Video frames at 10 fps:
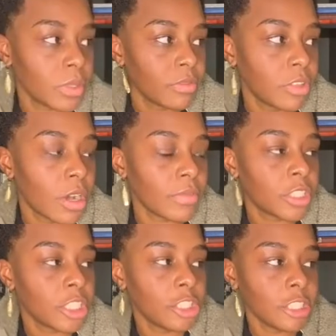of the
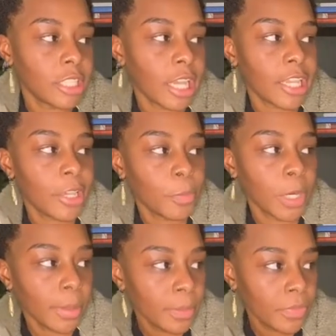conversations that came
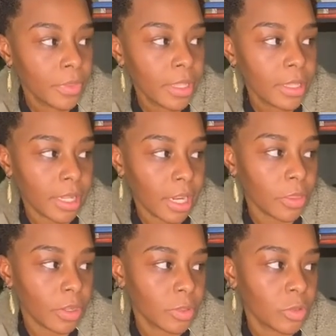up that I
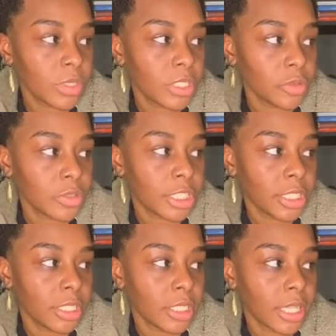thought was really
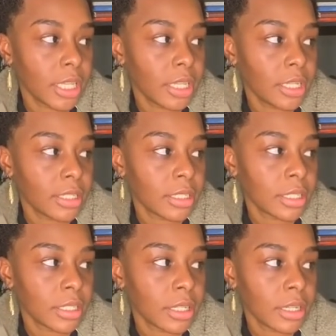interesting and
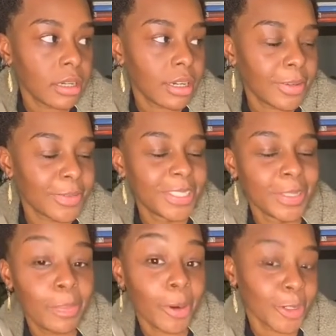
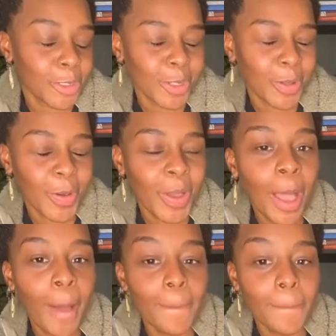personal,
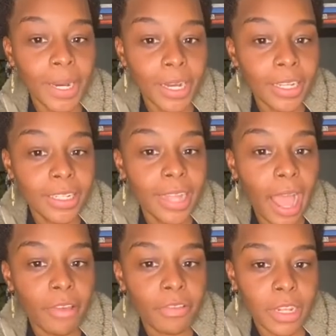but
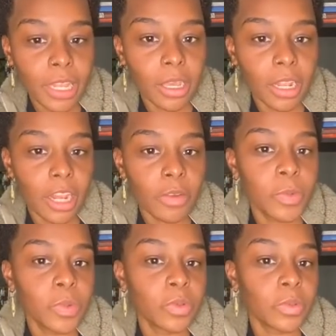I feel like a lot of
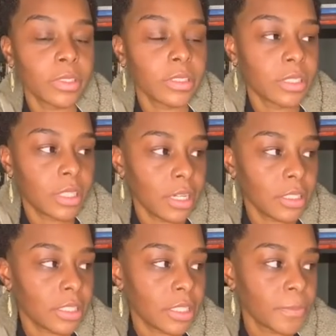people don't
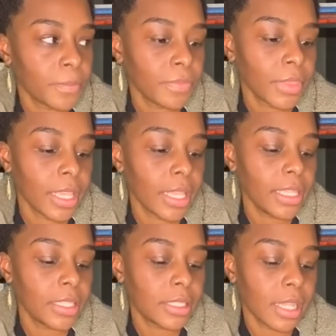discuss,
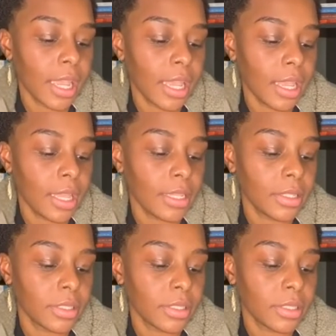is that